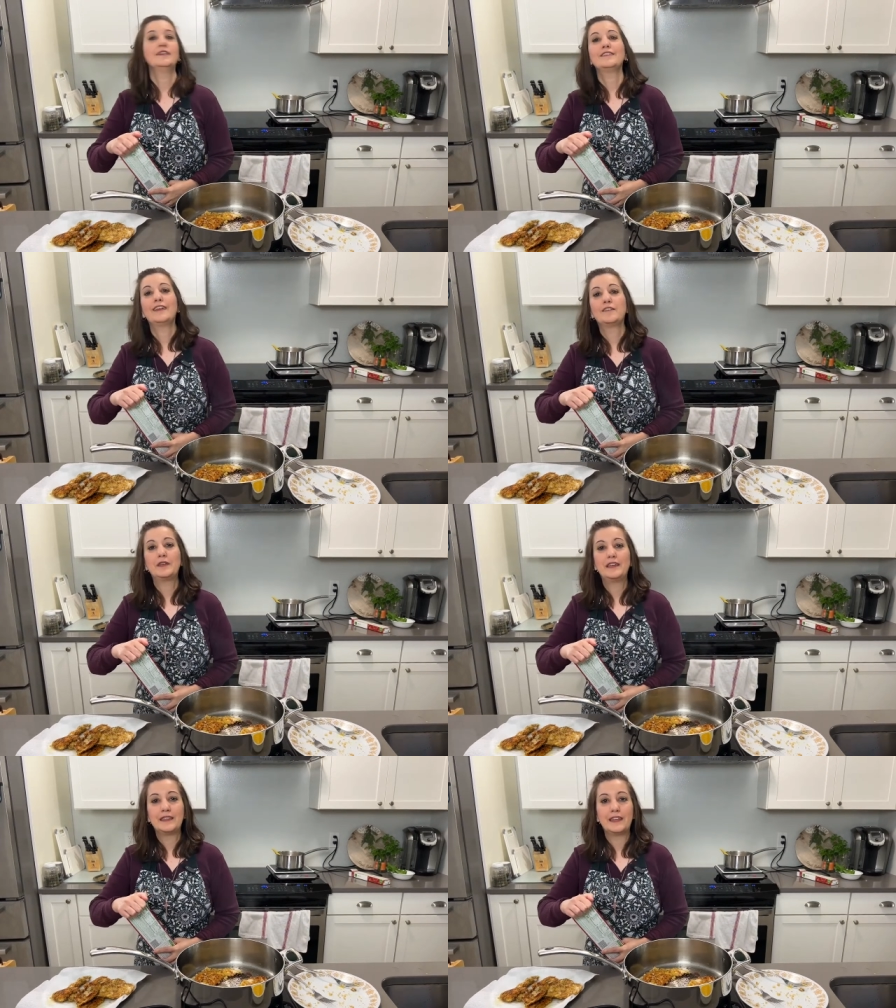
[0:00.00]
Doesn't have to
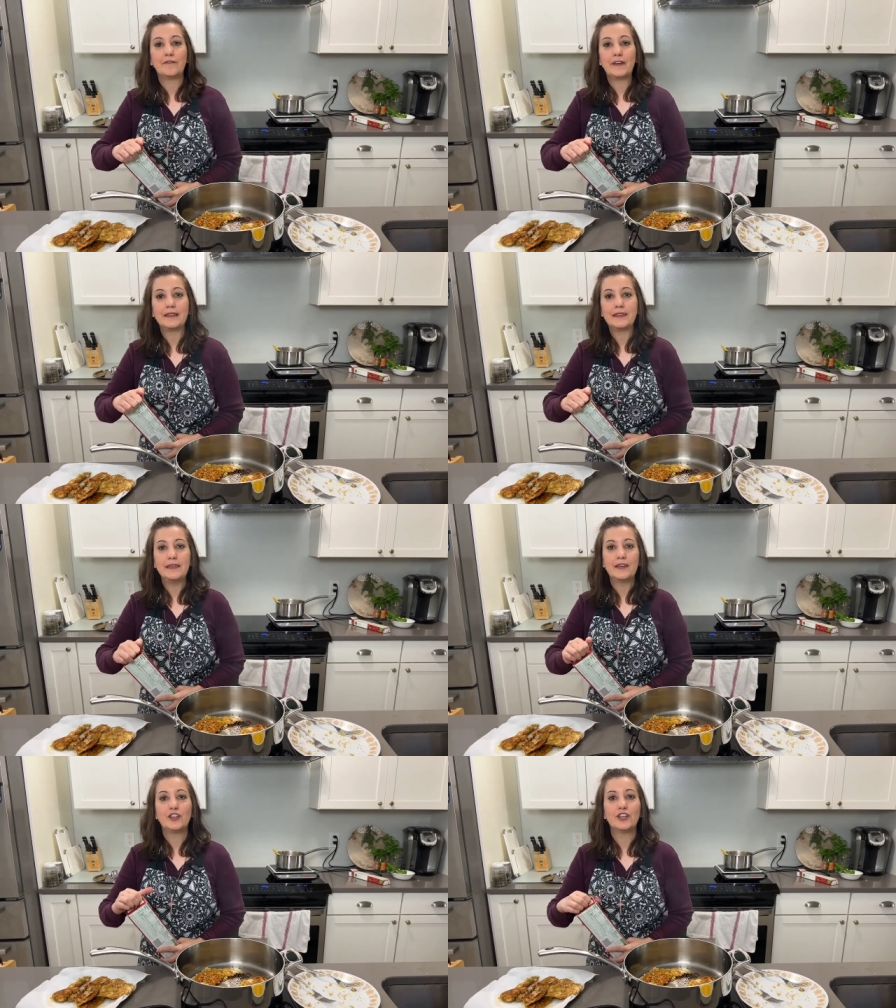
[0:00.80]
be anything
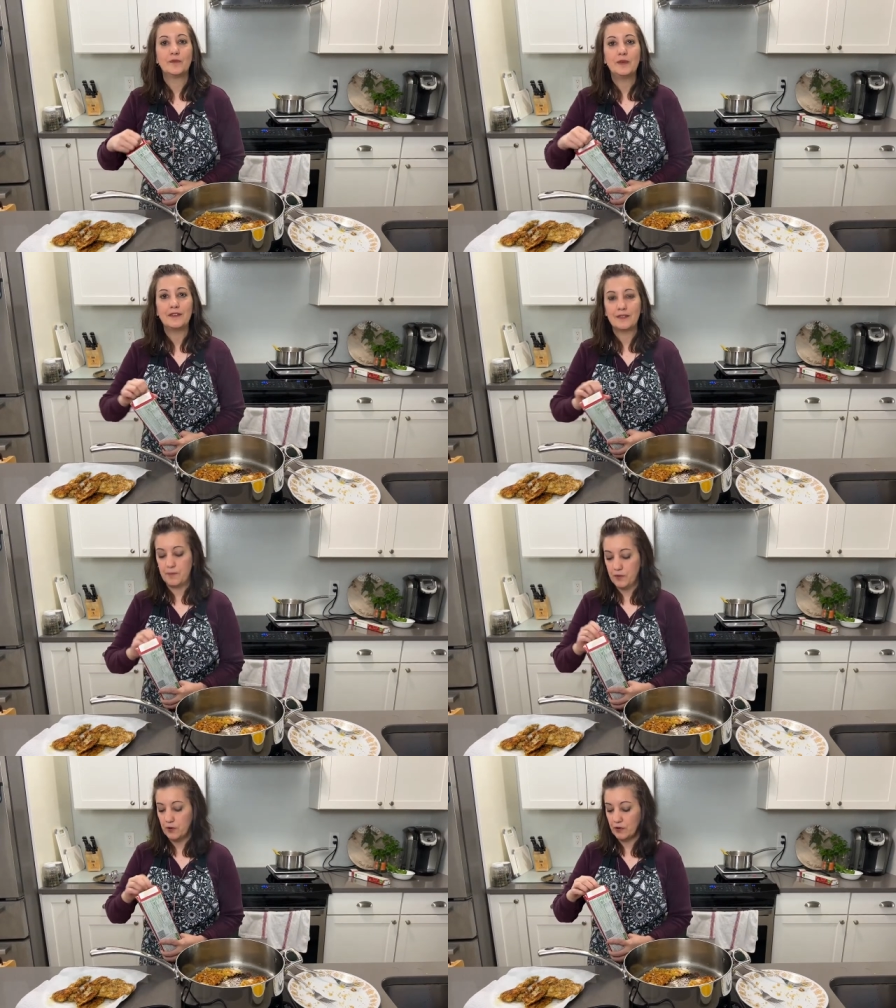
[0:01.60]
fancy. It could just be a
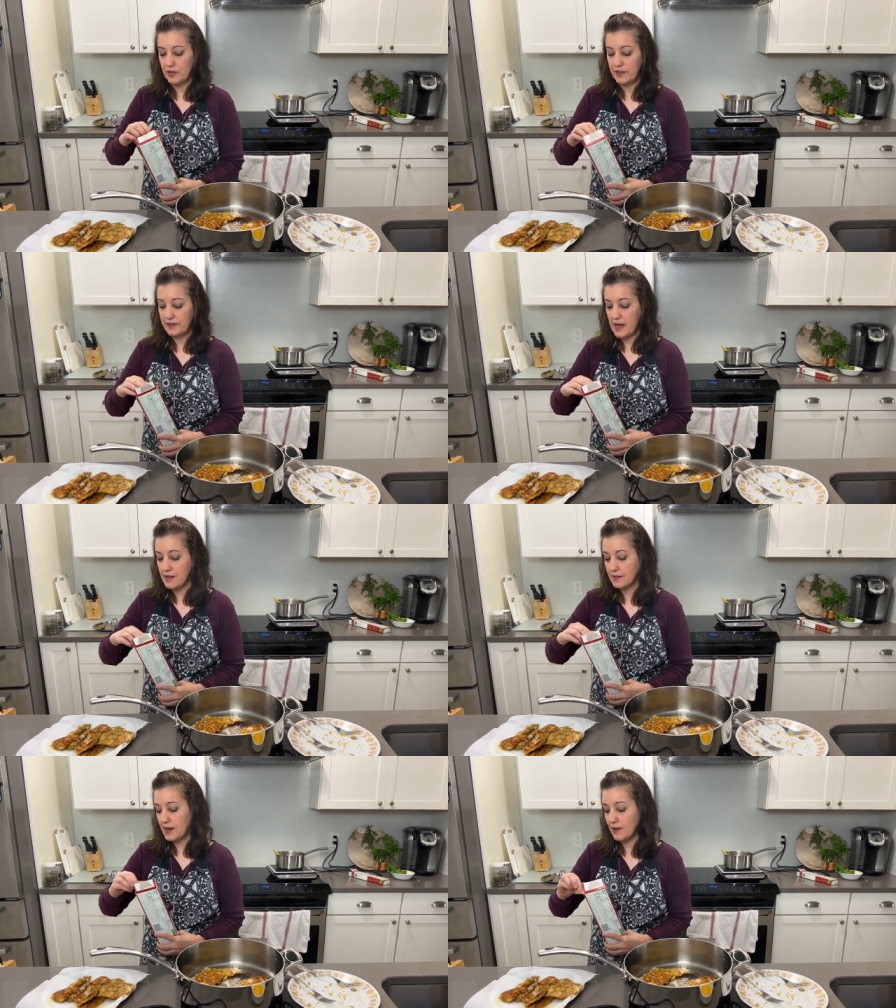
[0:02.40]
simple green salad.